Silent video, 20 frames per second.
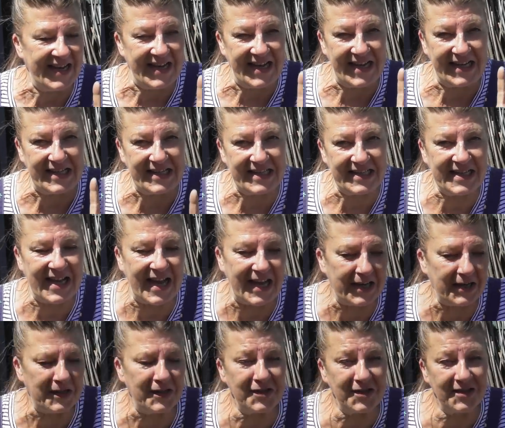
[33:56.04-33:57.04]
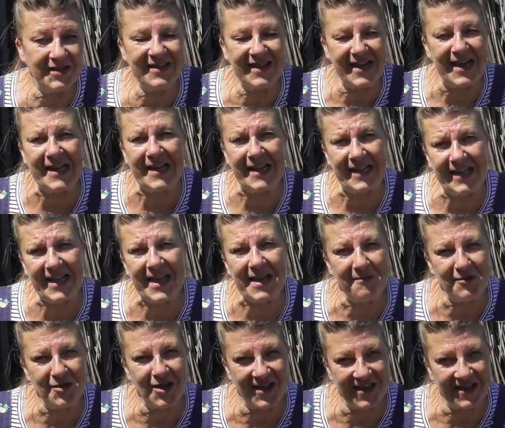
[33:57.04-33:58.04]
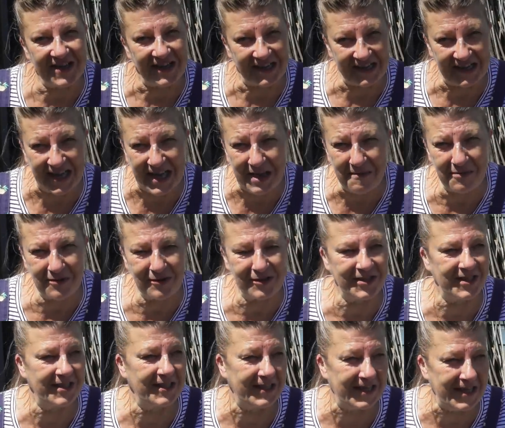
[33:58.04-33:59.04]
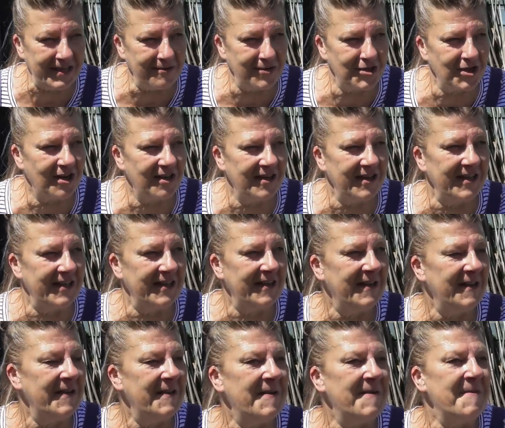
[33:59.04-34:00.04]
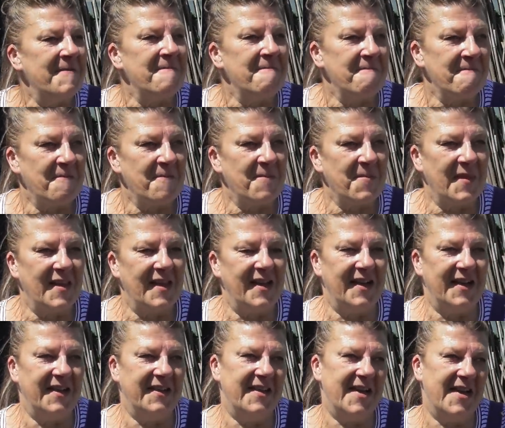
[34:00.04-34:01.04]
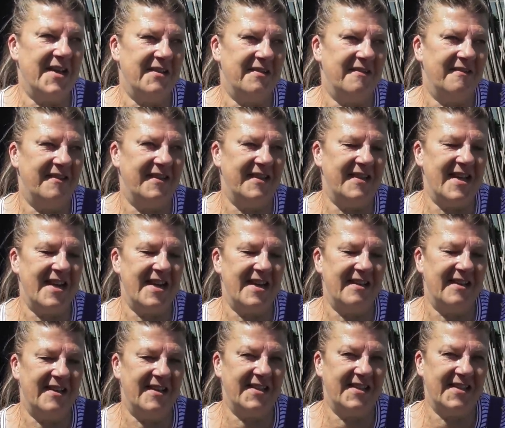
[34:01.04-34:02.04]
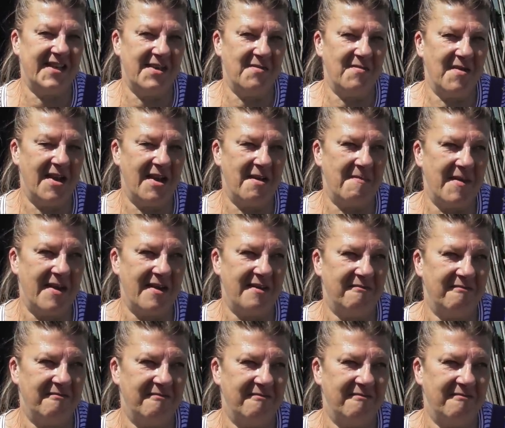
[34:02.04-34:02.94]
I can, I can, I can keep trying. I can keep pushing, keep trying, and then yeah, let's see where I'm at